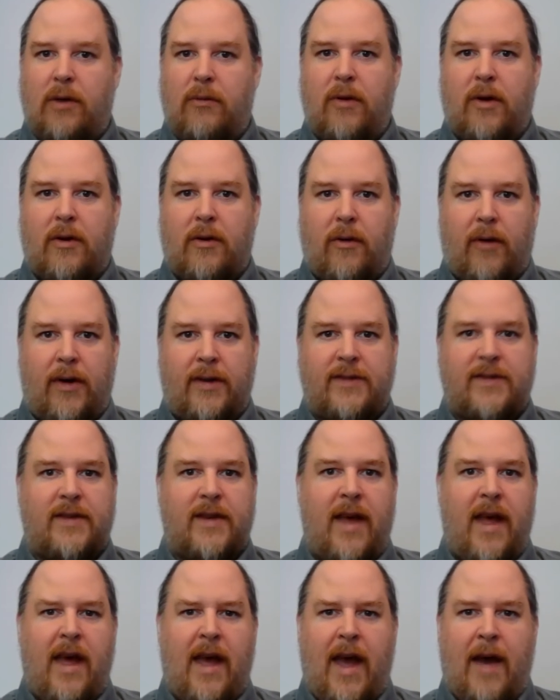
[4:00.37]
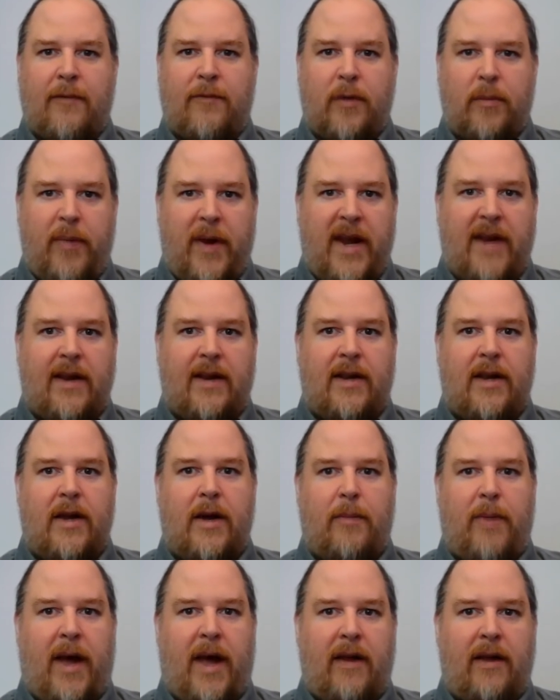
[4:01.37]
lower courts have repeatedly
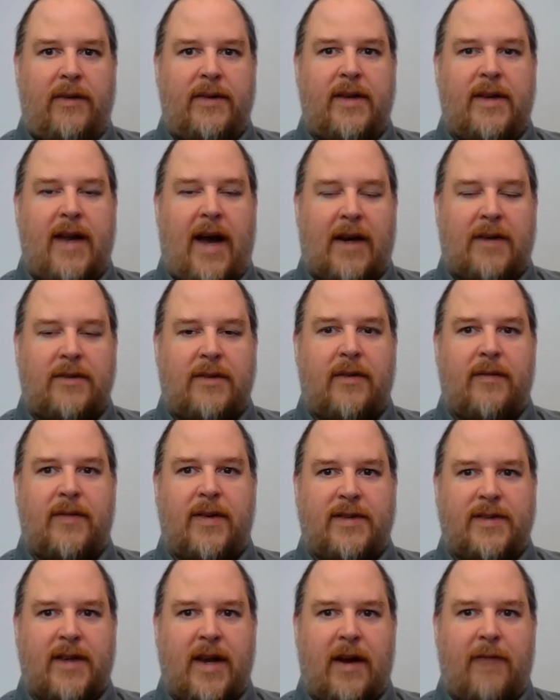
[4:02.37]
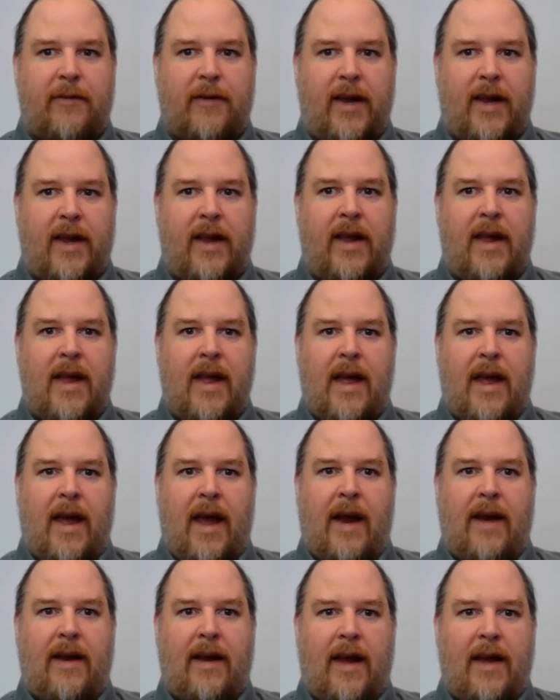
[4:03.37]
upheld the Doctrine of Discovery,
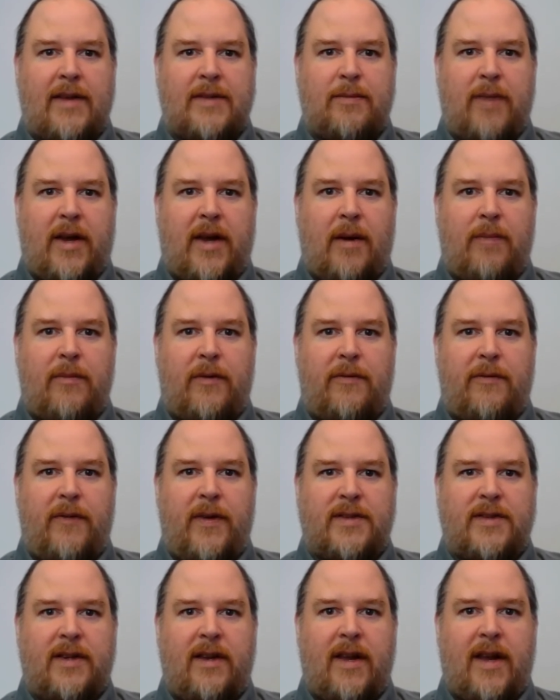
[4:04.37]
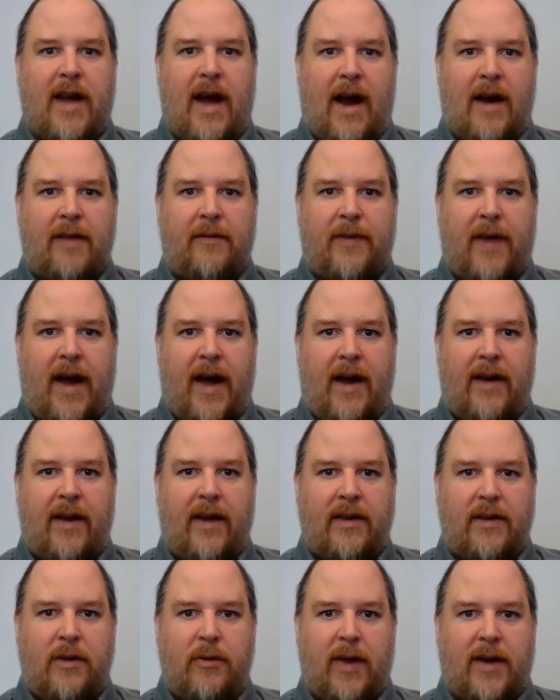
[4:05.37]
and it has become officially codified
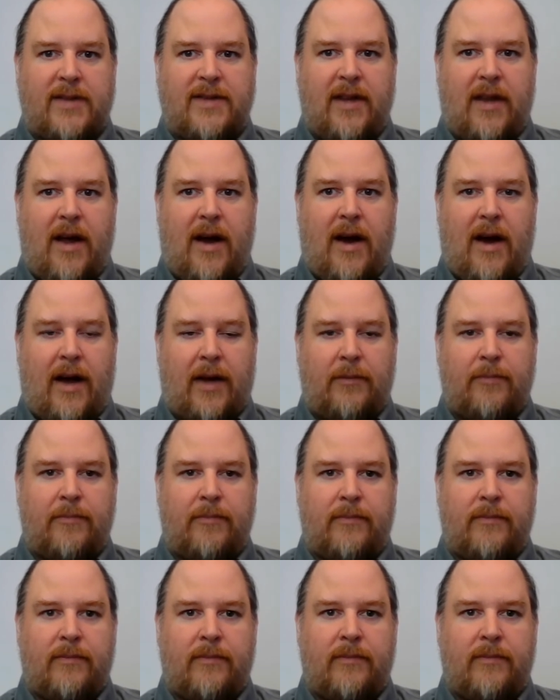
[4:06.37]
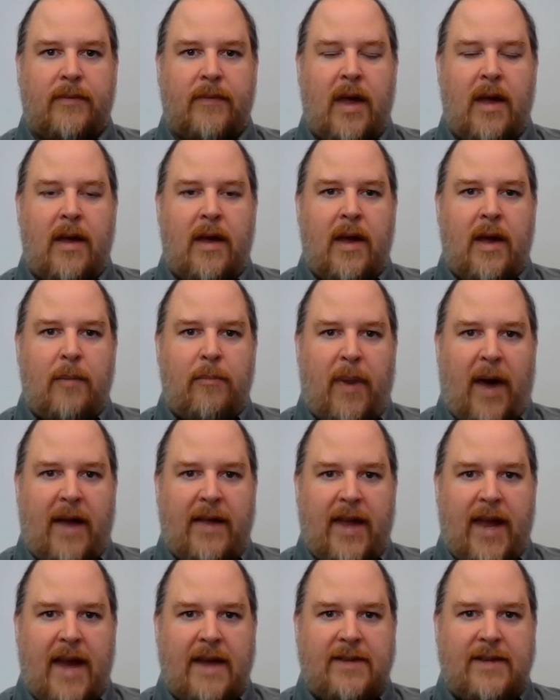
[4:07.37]
in U.S. law. By
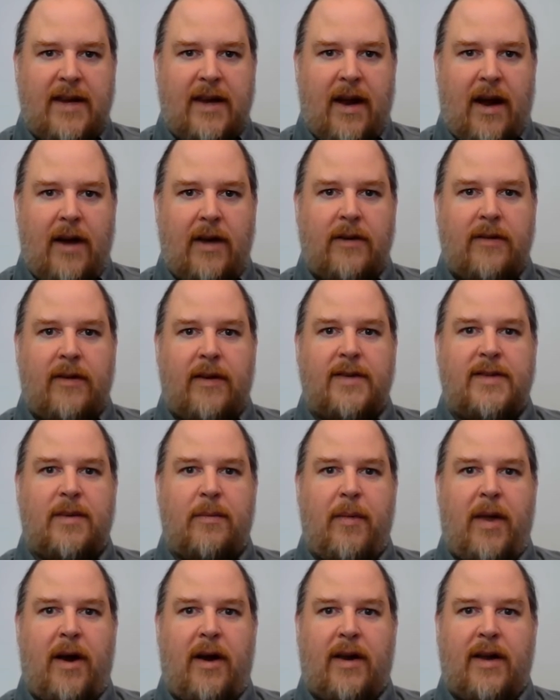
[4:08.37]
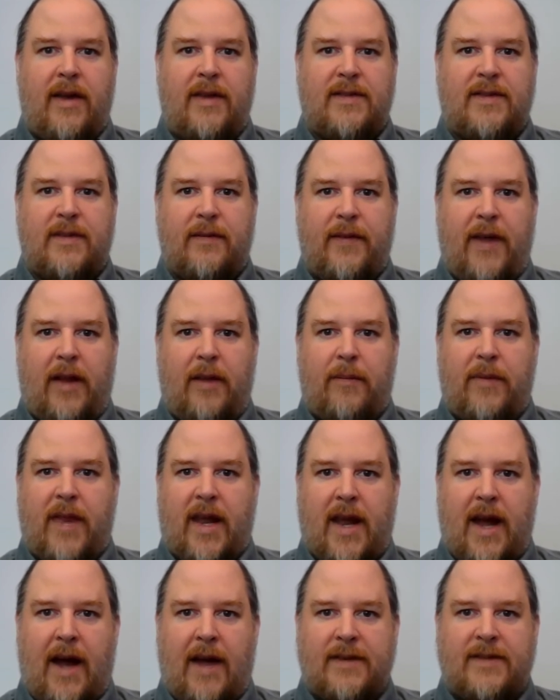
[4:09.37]
the 1800s, Americans developed the
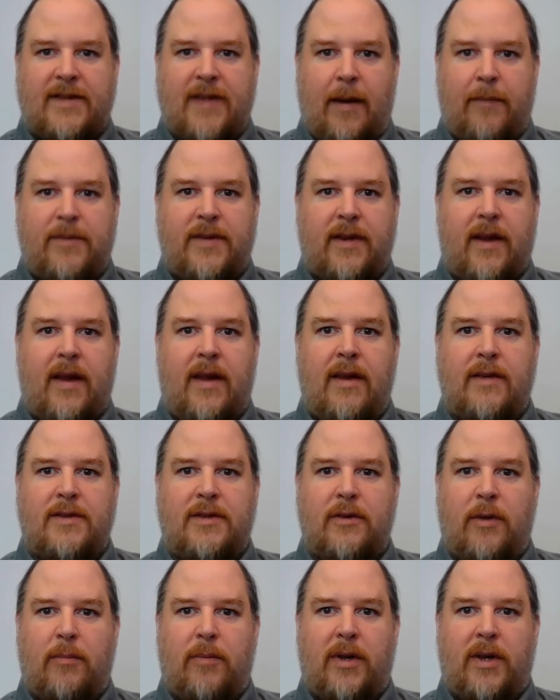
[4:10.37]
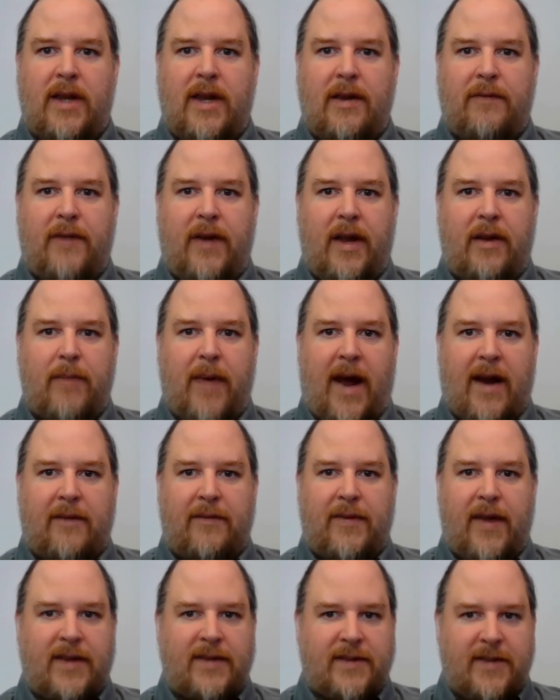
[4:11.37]
concept into a belief in
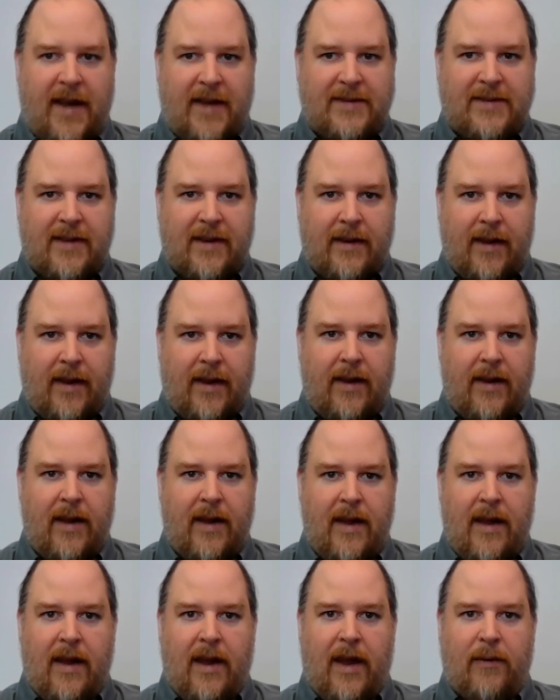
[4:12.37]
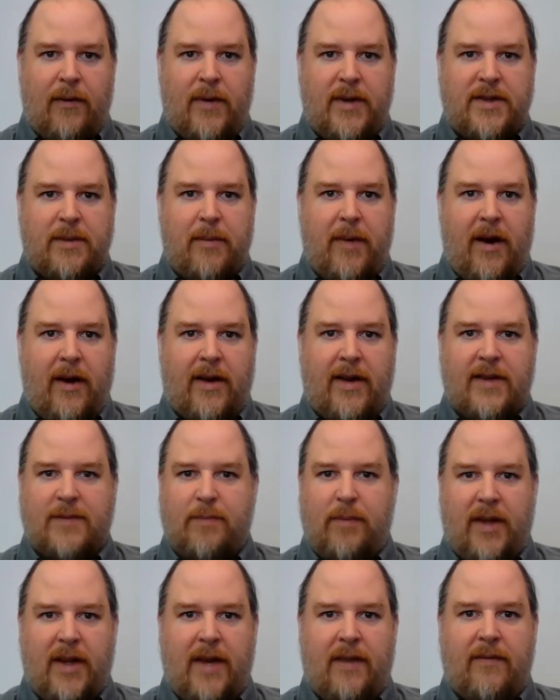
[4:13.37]
manifest destiny, in which
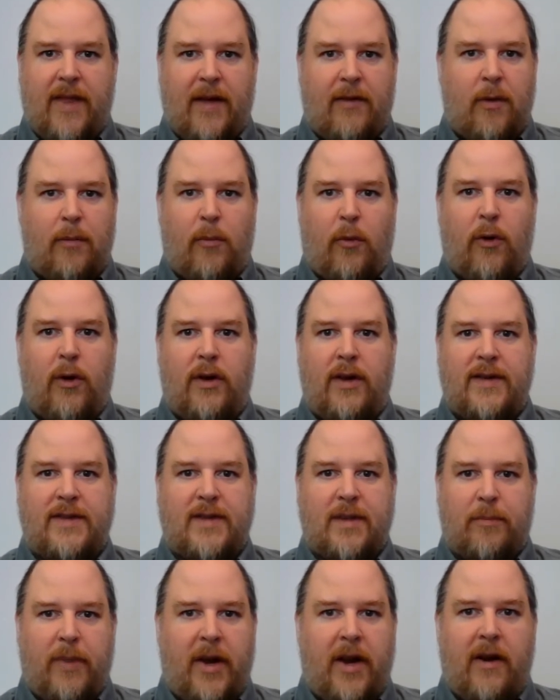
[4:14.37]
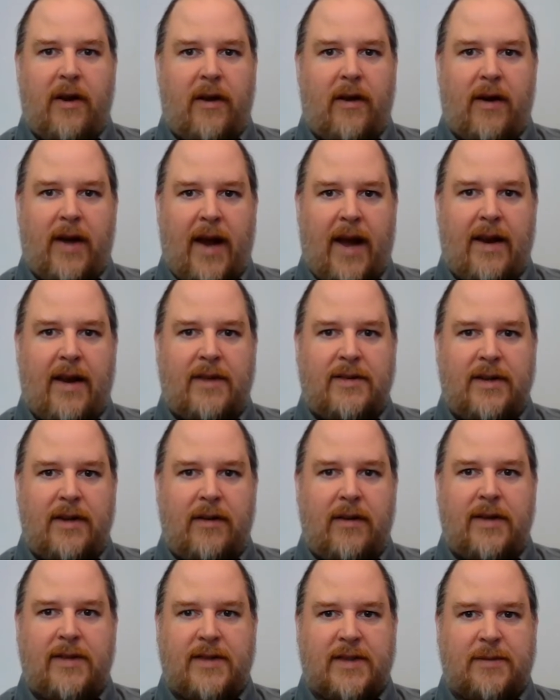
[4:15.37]
Americans believed they were morally superior and had a
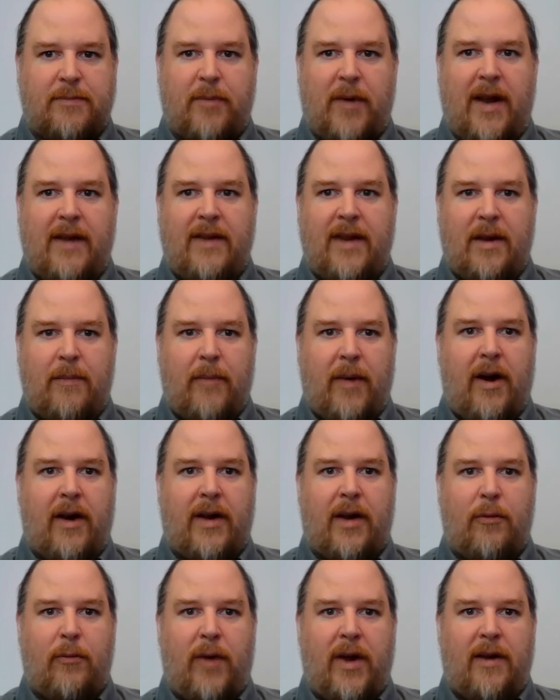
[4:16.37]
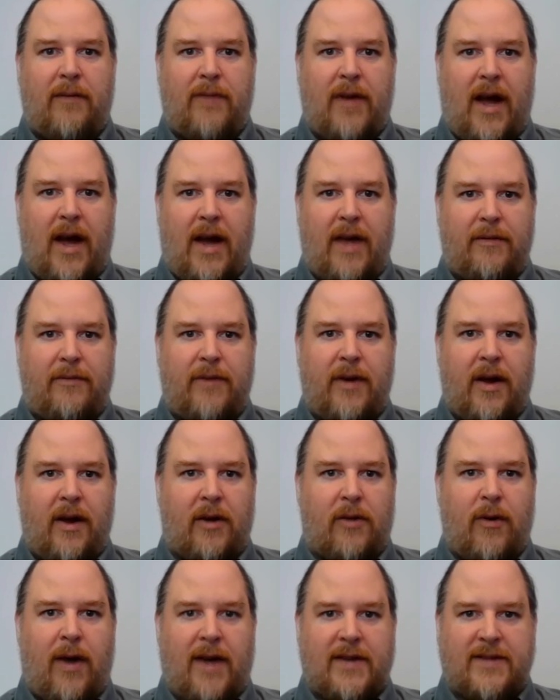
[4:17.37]
duty to spread the American way of life
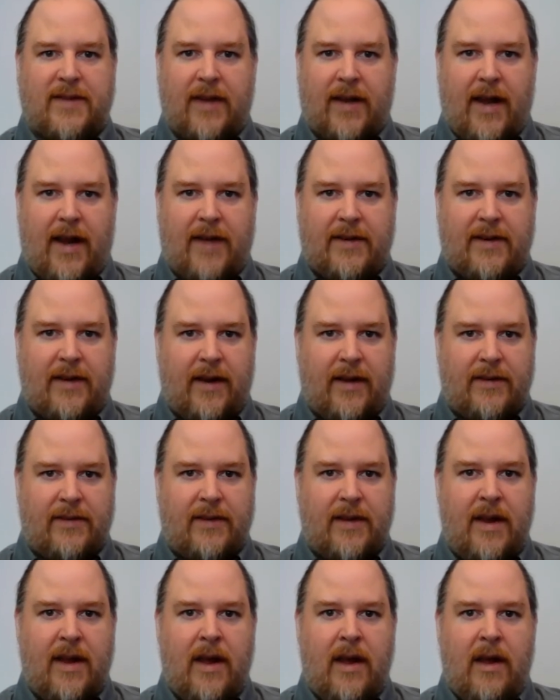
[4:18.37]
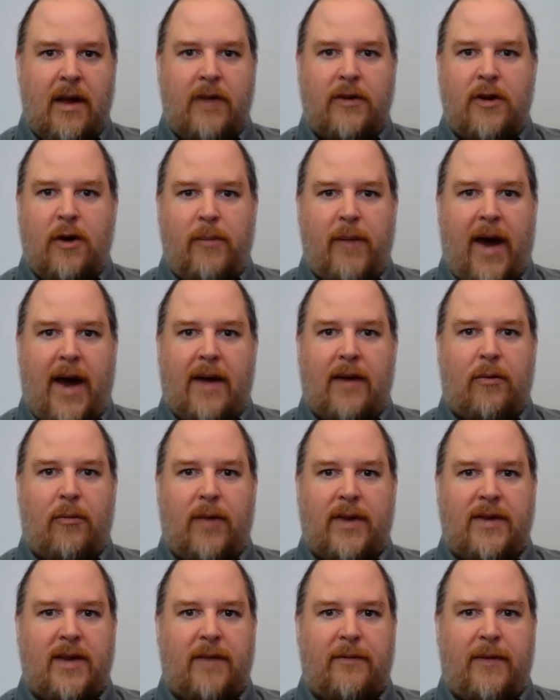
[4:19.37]
across the continent, no matter
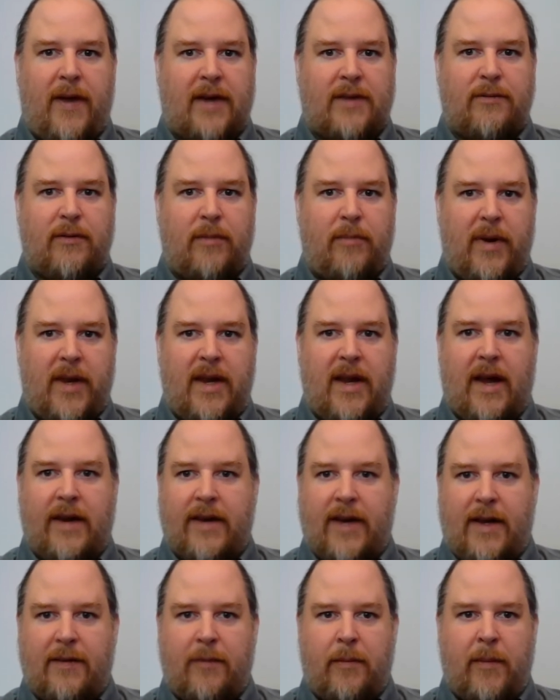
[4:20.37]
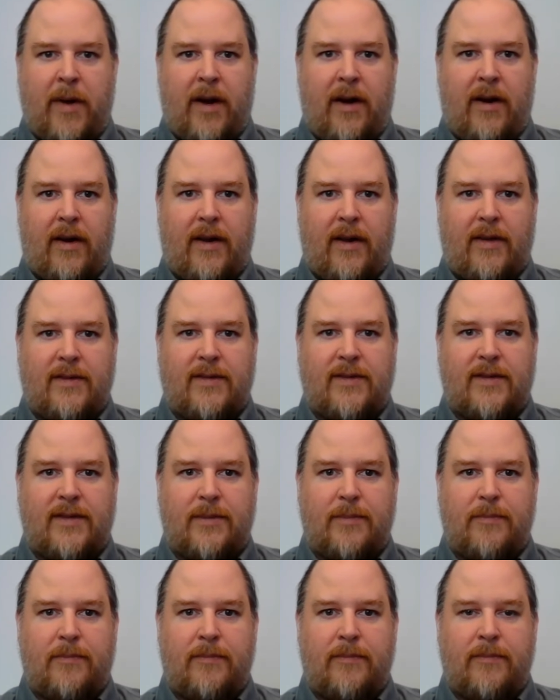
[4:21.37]
what the effect would be on Native
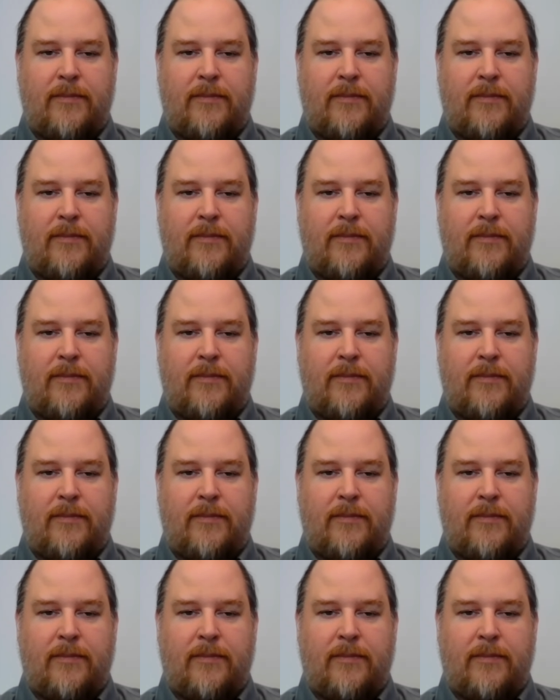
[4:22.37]
Americans.